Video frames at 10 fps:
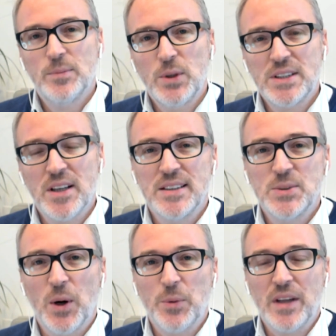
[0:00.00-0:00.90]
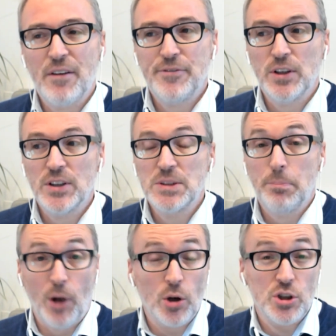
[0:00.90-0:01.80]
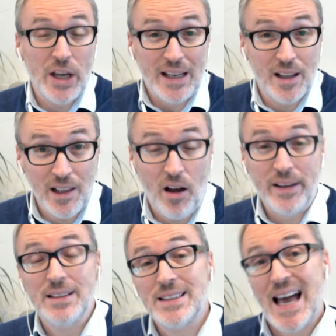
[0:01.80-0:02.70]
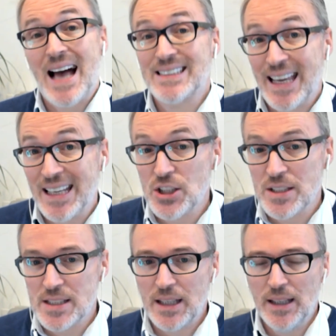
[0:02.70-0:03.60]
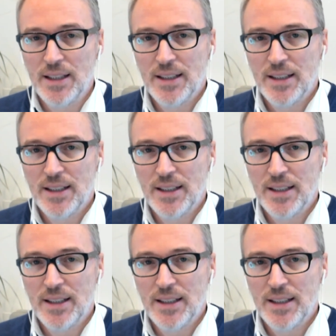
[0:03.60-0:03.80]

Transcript: we started to work with our first blockchain clients as an agency.